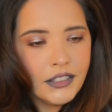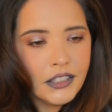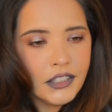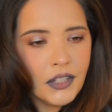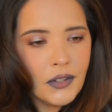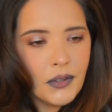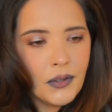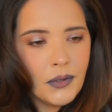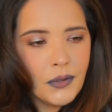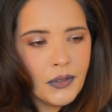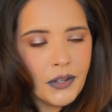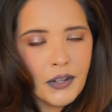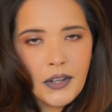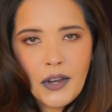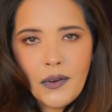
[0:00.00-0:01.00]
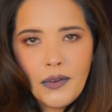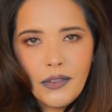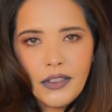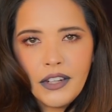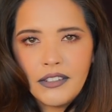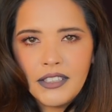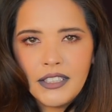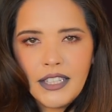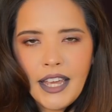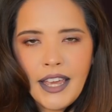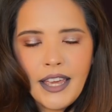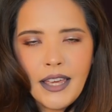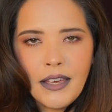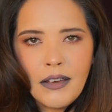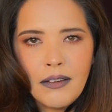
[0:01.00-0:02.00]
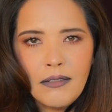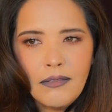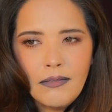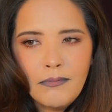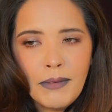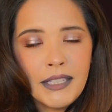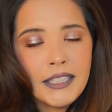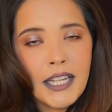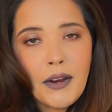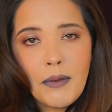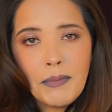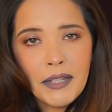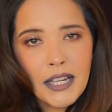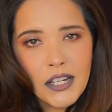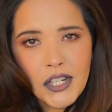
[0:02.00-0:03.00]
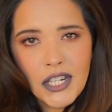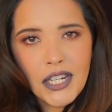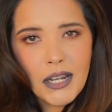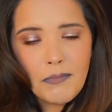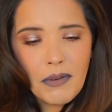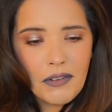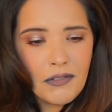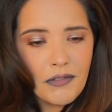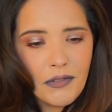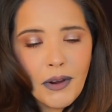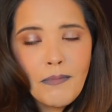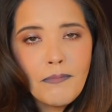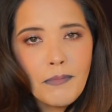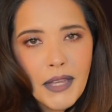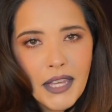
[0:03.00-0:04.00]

So there you go. There is a mascara application tip from